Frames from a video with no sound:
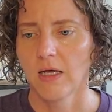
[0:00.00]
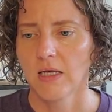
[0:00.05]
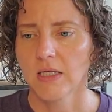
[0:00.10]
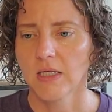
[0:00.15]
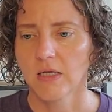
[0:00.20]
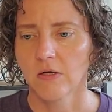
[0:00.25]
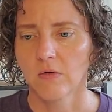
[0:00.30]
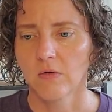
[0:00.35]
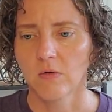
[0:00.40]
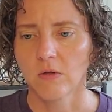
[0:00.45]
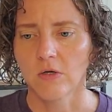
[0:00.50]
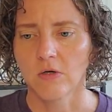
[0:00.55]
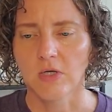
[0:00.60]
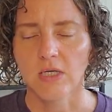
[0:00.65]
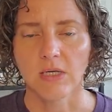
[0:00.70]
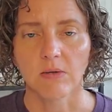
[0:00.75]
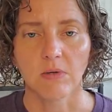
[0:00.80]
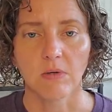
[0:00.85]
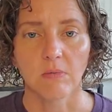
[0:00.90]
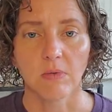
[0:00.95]
So there
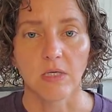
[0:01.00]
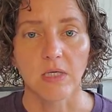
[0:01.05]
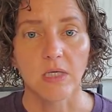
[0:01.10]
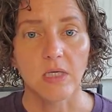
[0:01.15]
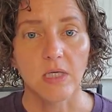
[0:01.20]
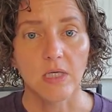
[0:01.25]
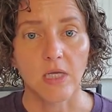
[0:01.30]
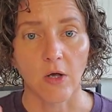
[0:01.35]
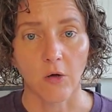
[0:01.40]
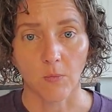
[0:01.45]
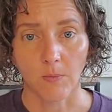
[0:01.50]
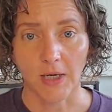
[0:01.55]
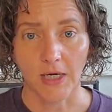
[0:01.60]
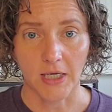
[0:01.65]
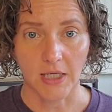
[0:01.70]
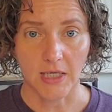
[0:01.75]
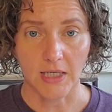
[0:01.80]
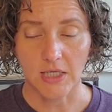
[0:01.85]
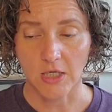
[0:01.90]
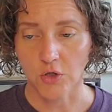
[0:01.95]
seem to be so
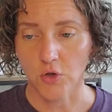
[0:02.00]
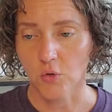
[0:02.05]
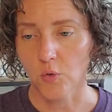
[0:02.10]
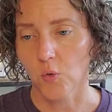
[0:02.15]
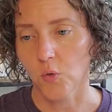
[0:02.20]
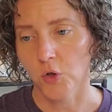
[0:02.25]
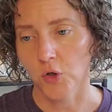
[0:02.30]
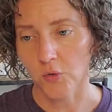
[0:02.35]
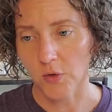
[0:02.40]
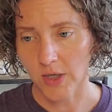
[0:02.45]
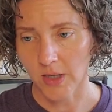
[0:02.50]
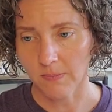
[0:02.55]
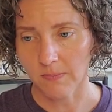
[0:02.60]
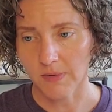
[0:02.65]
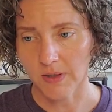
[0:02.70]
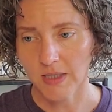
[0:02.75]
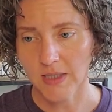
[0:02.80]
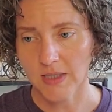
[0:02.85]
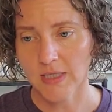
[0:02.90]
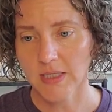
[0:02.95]
many essential oil
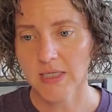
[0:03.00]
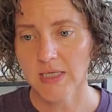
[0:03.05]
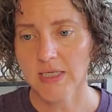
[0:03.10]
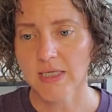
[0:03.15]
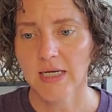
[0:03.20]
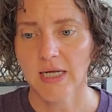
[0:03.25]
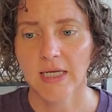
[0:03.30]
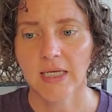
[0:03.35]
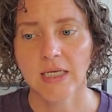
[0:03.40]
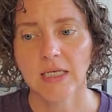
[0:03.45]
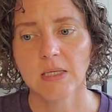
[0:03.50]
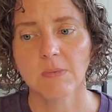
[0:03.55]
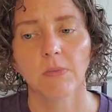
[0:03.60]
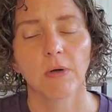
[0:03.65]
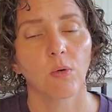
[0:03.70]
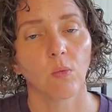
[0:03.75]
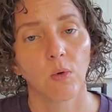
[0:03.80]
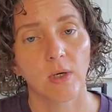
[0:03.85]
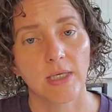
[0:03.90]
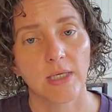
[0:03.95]
companies these days,
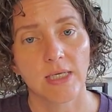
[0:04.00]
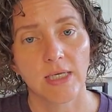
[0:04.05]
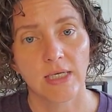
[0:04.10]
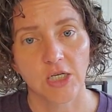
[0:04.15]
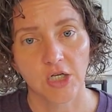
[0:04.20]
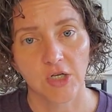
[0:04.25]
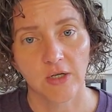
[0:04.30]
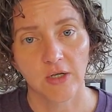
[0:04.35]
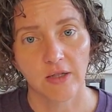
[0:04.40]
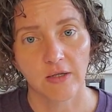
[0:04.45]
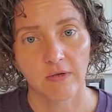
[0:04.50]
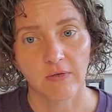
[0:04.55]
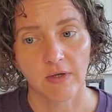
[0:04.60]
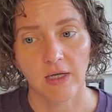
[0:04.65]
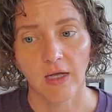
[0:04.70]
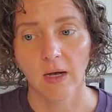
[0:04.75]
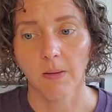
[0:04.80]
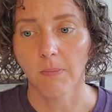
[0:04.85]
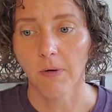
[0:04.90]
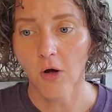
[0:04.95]
but what sets Young
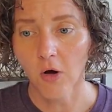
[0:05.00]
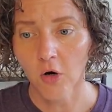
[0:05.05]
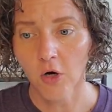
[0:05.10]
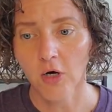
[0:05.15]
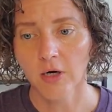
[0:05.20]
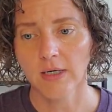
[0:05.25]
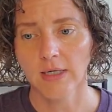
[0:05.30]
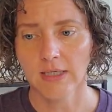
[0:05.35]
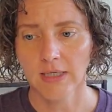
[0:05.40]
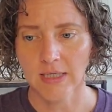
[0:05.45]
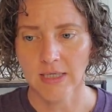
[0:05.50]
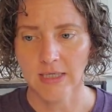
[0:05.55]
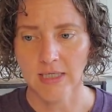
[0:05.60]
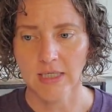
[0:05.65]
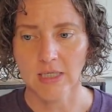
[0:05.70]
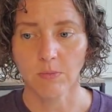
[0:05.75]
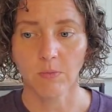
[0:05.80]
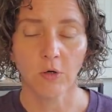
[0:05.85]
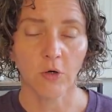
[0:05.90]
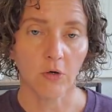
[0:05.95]
Living apart
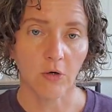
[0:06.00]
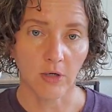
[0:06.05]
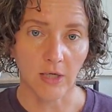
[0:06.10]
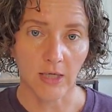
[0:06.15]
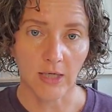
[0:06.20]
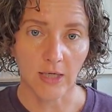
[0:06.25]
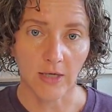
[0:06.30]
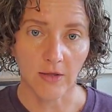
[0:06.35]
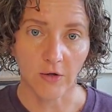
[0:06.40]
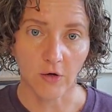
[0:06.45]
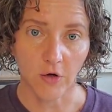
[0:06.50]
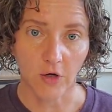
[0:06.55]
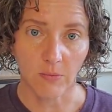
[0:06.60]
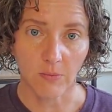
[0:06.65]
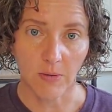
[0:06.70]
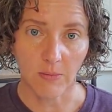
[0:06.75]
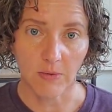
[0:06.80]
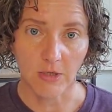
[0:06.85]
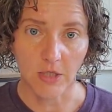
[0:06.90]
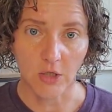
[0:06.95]
is the purity and their
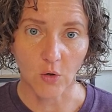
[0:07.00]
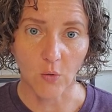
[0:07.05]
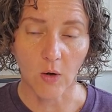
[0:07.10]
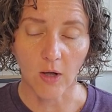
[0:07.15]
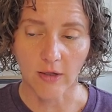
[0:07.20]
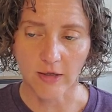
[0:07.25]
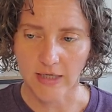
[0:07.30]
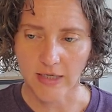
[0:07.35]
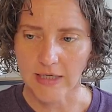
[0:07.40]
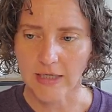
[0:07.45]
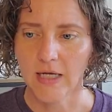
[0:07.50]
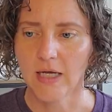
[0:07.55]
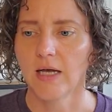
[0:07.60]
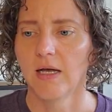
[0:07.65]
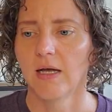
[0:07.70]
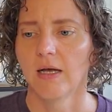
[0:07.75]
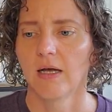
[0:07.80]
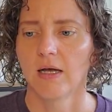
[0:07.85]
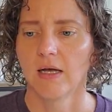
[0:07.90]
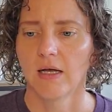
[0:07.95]
commitment to quality.
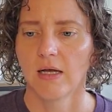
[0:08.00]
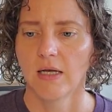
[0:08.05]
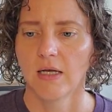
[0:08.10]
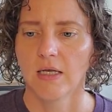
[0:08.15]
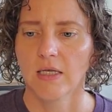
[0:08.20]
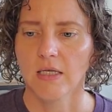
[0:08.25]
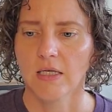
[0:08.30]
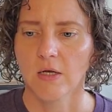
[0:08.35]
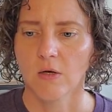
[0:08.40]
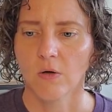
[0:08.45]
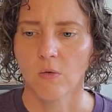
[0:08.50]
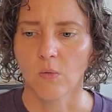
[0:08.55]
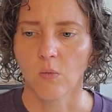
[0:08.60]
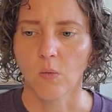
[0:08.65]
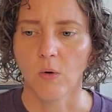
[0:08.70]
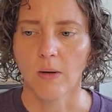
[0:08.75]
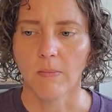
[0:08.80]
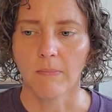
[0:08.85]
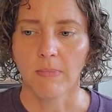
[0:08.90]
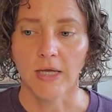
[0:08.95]
So
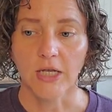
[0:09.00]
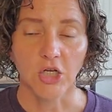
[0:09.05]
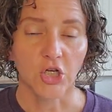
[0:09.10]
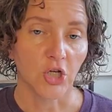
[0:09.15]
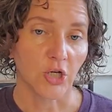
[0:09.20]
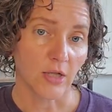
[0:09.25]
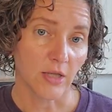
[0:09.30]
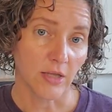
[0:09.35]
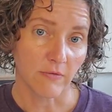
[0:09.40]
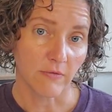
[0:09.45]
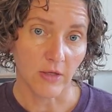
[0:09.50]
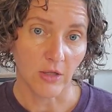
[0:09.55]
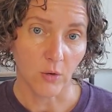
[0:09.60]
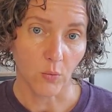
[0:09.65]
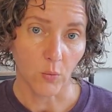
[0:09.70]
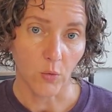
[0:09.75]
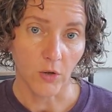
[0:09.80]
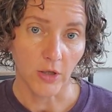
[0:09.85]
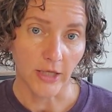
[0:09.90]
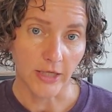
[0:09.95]
what makes Young Living the
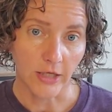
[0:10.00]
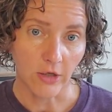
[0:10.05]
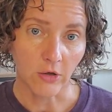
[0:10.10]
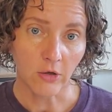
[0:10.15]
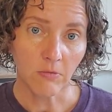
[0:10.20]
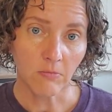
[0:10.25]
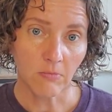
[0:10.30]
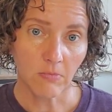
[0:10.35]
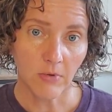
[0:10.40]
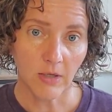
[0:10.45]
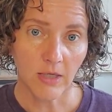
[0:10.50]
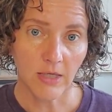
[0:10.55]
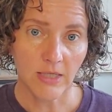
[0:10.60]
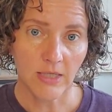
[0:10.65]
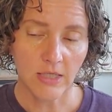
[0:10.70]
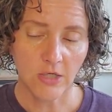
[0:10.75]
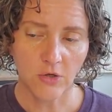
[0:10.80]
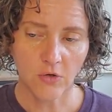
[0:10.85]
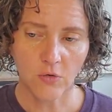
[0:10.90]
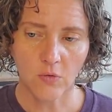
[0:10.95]
world leader in
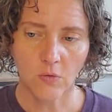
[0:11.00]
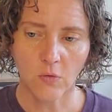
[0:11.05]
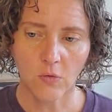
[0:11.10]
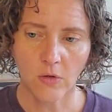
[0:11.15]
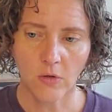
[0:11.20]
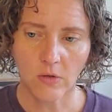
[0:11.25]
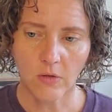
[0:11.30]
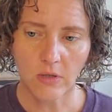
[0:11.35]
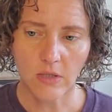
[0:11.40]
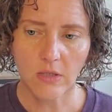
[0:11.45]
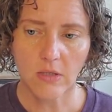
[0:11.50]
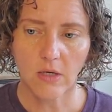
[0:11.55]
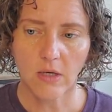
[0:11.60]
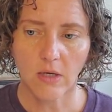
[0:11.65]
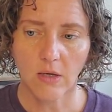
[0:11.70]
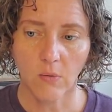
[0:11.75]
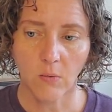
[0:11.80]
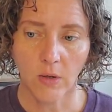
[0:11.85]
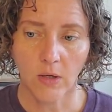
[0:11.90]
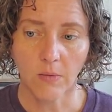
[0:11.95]
essential oils?
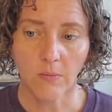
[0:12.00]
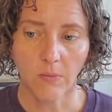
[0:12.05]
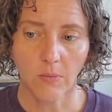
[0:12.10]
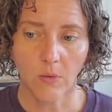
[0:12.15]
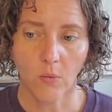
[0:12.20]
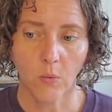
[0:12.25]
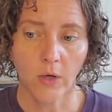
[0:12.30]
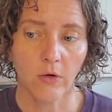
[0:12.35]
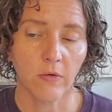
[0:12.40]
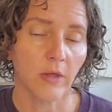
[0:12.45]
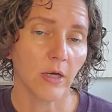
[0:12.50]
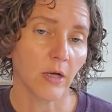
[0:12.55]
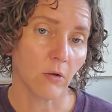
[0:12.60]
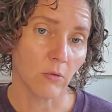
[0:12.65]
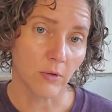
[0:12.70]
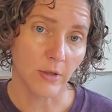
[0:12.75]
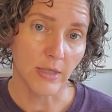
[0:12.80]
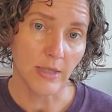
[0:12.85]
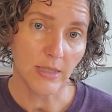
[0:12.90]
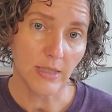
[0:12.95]
Well, we are the
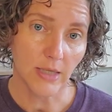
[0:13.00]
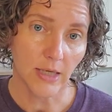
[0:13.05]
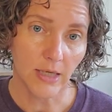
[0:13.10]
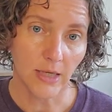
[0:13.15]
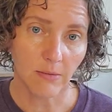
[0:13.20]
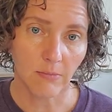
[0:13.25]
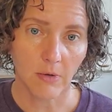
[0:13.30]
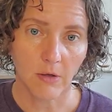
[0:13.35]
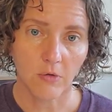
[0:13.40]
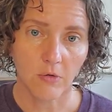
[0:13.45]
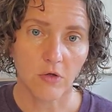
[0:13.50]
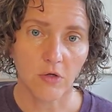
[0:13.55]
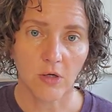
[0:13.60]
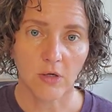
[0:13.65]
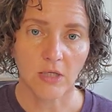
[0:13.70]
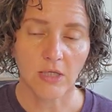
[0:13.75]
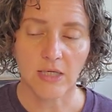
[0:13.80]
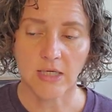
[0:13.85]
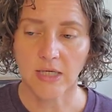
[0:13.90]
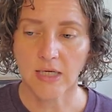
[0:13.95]
oldest and most
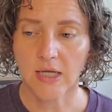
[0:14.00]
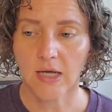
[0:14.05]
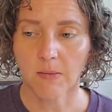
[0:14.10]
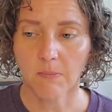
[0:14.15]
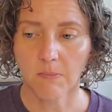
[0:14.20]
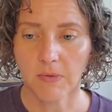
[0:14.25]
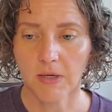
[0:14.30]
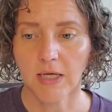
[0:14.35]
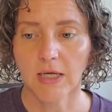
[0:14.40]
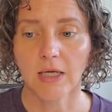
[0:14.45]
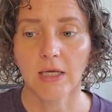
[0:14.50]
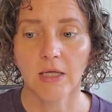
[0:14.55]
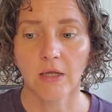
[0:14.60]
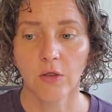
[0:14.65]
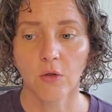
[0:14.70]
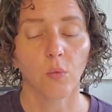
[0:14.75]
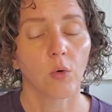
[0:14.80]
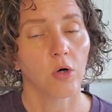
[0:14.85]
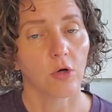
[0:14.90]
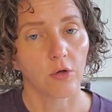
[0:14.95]
trusted company
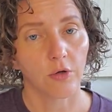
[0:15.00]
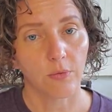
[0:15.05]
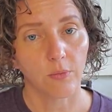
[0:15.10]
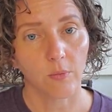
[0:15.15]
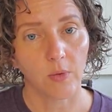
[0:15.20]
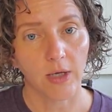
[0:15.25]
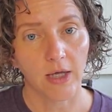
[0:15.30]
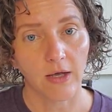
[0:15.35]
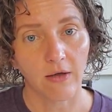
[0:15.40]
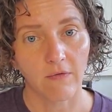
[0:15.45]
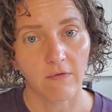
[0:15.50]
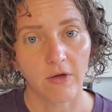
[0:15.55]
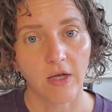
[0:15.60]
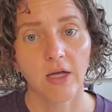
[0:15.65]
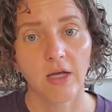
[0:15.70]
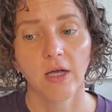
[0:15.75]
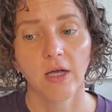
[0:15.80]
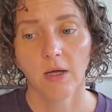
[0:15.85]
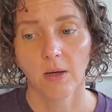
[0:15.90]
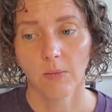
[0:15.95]
in the world. We have
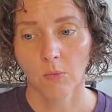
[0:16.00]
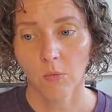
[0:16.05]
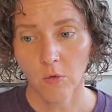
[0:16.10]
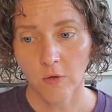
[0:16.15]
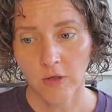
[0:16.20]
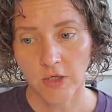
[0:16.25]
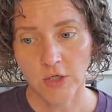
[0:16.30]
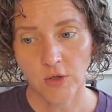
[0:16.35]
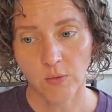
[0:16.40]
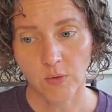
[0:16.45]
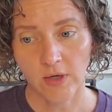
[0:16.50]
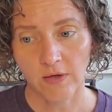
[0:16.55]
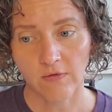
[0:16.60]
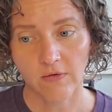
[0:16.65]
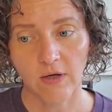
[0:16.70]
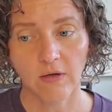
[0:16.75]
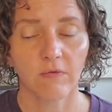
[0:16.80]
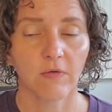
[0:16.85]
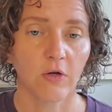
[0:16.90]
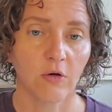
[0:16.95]
more than
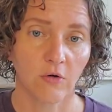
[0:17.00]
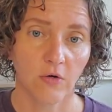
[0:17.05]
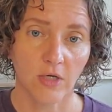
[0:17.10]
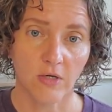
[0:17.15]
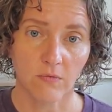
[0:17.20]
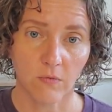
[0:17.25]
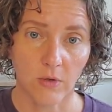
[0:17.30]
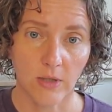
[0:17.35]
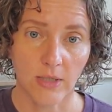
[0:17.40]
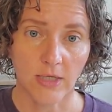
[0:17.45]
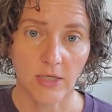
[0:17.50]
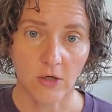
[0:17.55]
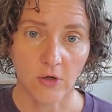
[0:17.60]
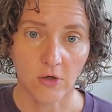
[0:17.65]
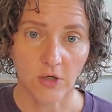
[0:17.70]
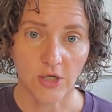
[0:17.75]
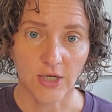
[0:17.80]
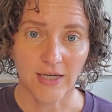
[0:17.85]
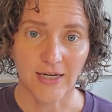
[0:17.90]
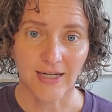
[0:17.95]
25 years of
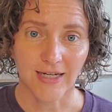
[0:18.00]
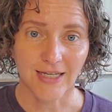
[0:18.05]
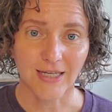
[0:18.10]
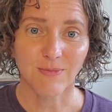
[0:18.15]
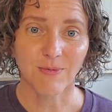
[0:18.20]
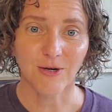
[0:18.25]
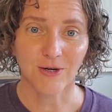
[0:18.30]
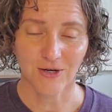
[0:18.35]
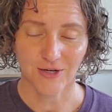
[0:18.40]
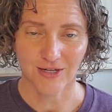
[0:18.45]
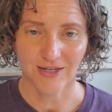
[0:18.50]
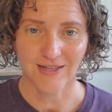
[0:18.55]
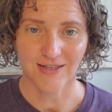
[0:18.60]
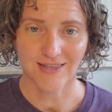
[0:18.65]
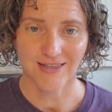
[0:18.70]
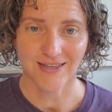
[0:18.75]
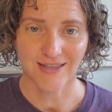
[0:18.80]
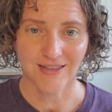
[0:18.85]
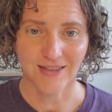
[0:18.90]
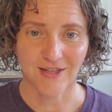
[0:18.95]
research and
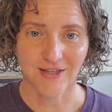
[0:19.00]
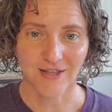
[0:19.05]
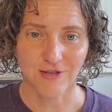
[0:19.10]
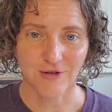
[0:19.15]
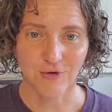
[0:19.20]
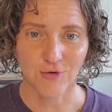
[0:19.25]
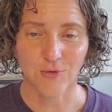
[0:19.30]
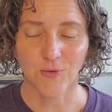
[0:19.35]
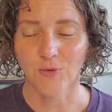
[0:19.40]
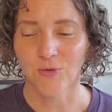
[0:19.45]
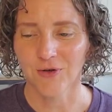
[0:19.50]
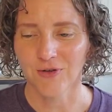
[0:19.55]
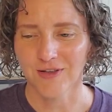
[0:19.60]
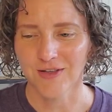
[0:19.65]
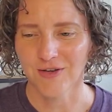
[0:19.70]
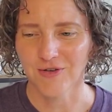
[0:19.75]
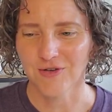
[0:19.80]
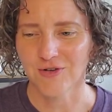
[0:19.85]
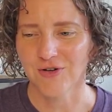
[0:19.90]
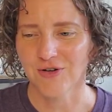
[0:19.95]
experience in the essential oil
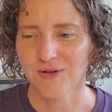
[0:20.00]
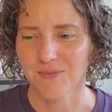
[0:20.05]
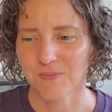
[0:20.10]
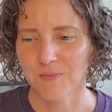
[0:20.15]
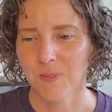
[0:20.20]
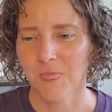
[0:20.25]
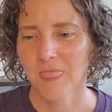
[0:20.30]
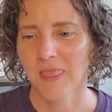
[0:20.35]
industry.